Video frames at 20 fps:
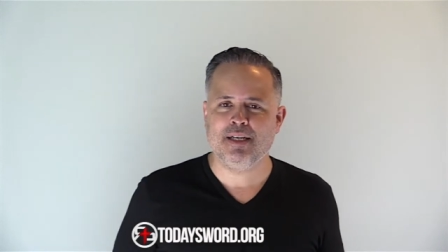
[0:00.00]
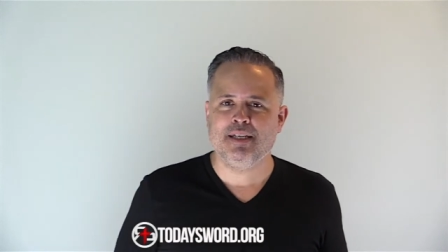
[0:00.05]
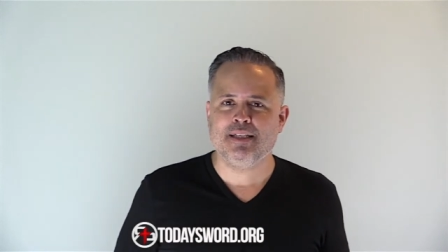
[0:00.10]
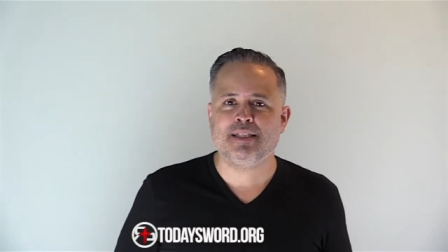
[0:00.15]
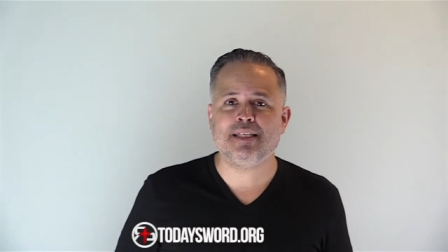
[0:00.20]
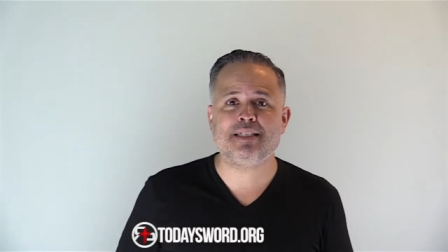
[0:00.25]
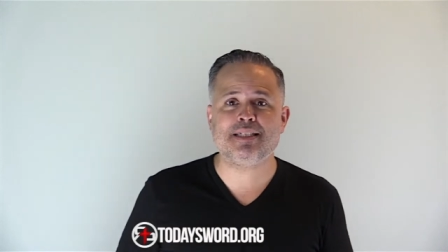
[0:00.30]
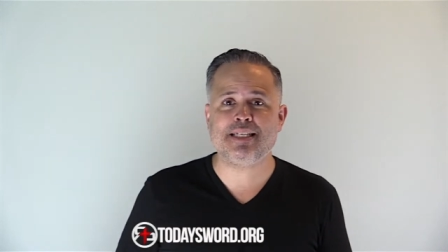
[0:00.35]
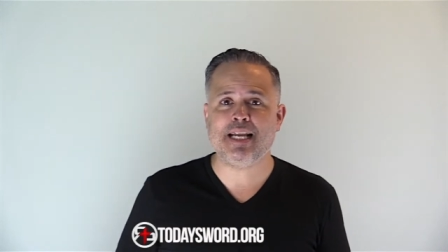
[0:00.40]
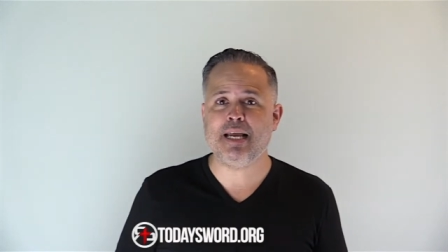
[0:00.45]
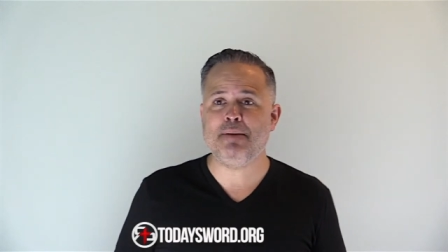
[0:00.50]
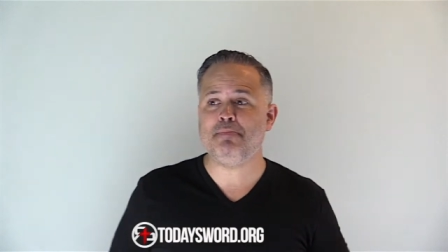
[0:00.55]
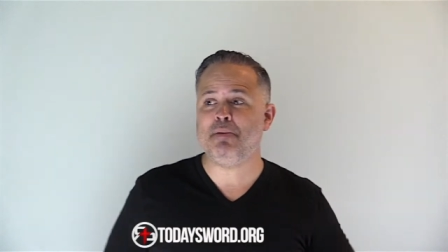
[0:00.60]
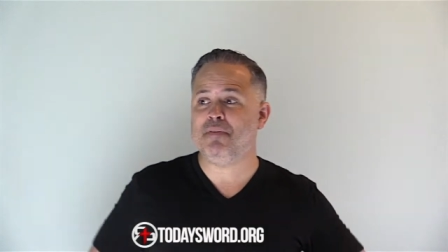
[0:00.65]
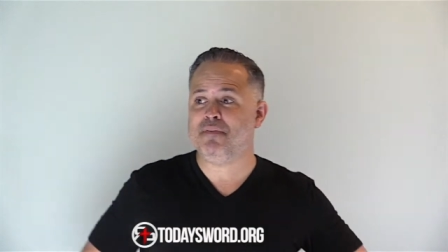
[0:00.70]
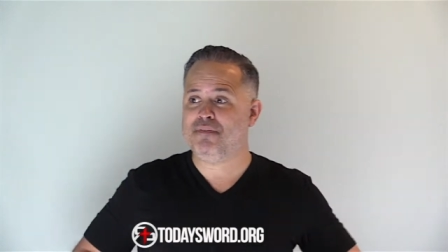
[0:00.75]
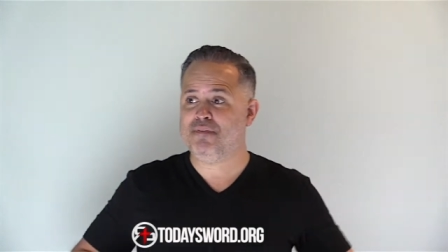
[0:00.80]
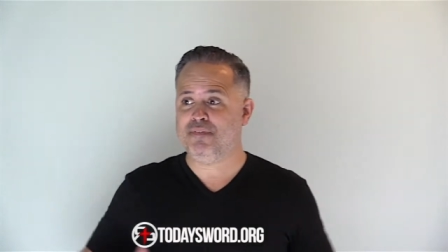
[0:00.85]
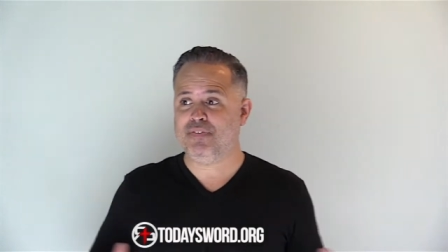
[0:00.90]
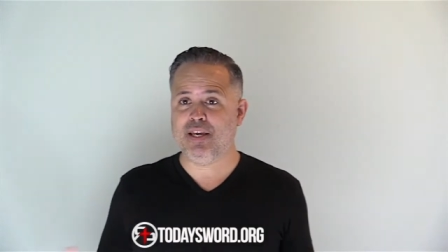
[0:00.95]
The
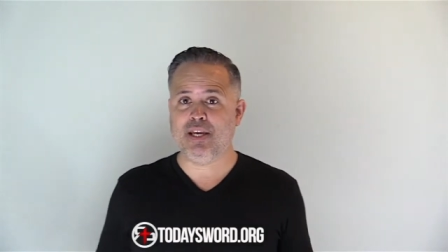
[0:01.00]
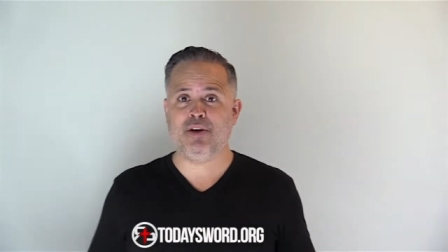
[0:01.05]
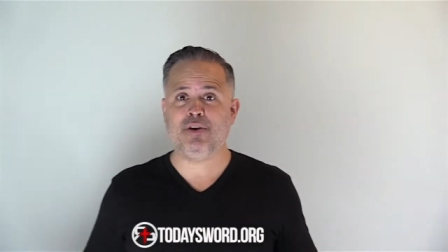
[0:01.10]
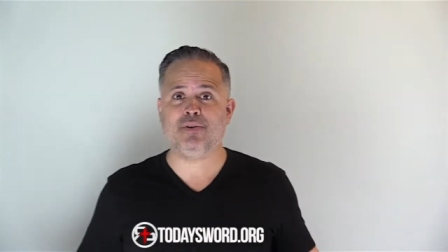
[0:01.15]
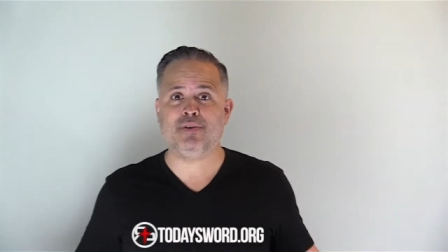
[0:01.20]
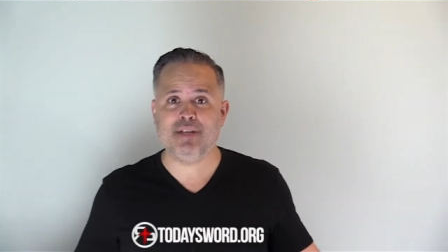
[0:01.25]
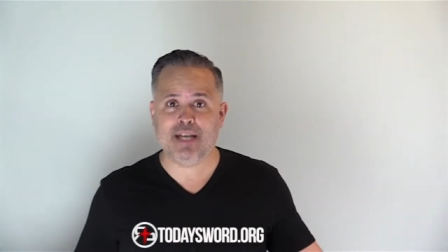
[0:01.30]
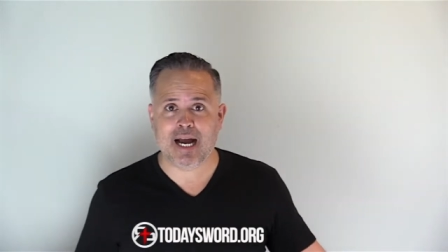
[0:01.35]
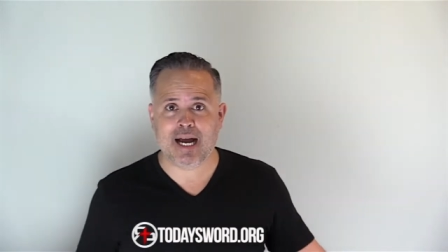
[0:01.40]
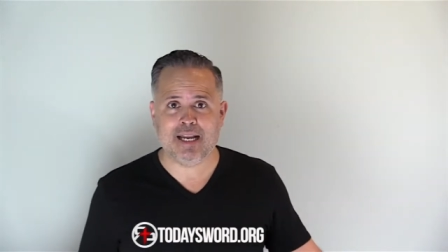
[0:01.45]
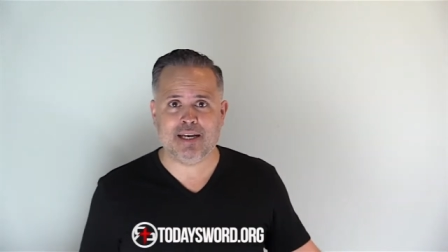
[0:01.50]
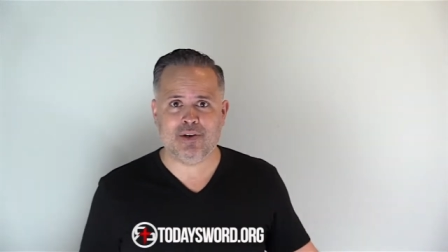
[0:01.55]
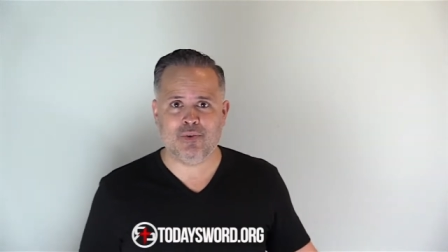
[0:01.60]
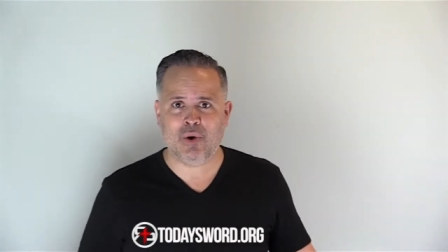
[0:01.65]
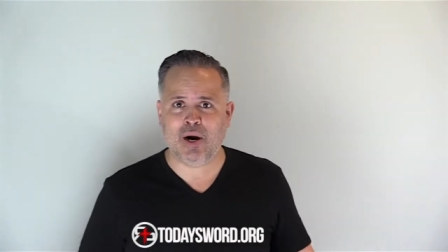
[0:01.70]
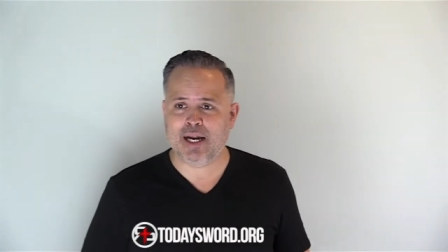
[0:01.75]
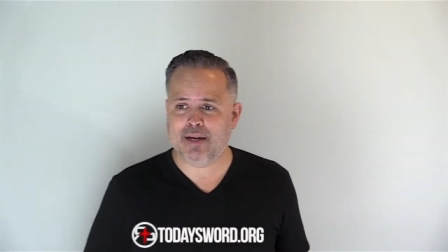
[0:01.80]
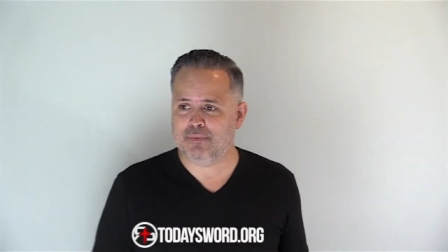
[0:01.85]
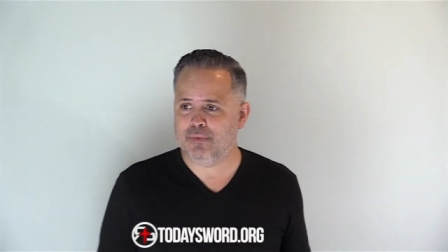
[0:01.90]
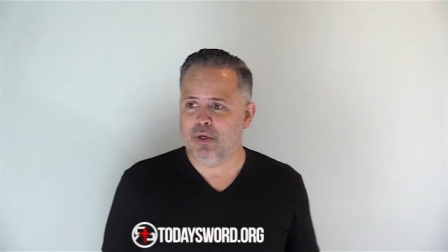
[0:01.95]
statement, fear not,
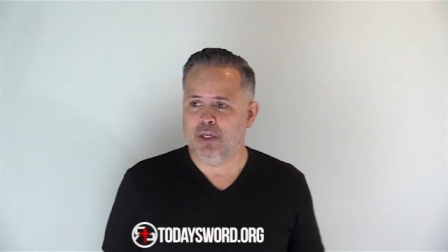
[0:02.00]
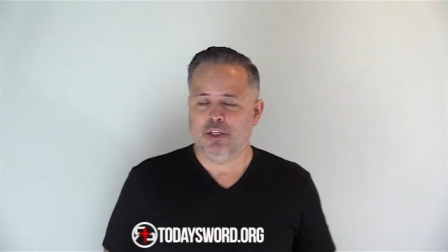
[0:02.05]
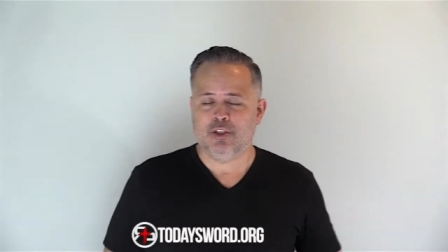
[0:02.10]
right?